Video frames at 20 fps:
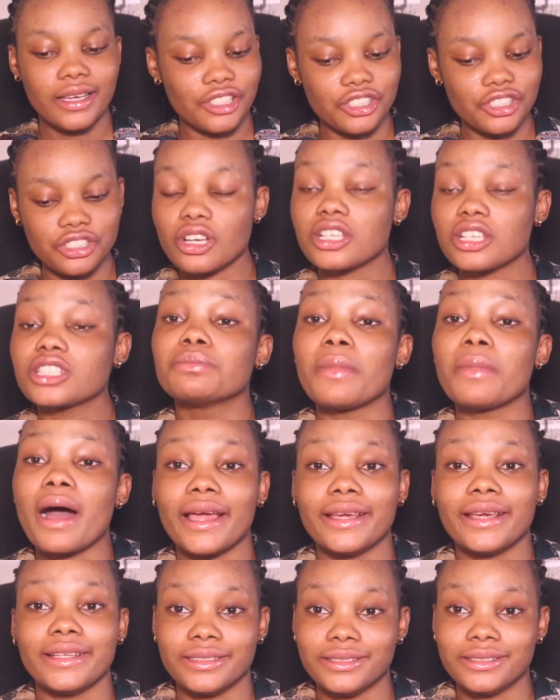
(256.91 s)
It's just
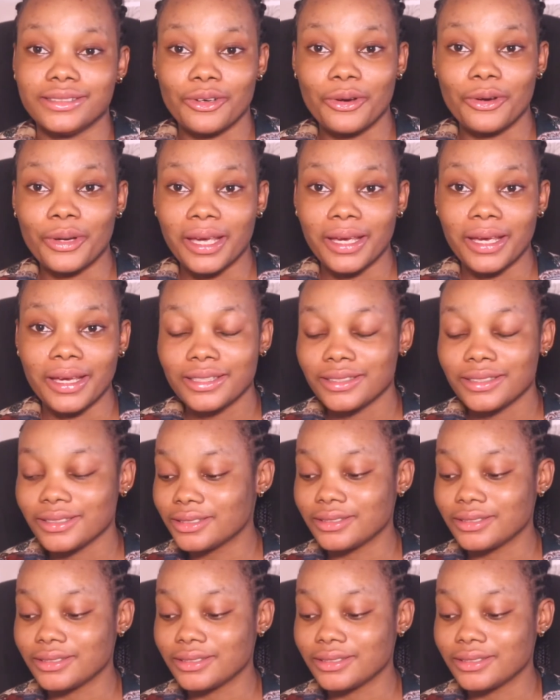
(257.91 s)
mine, okay?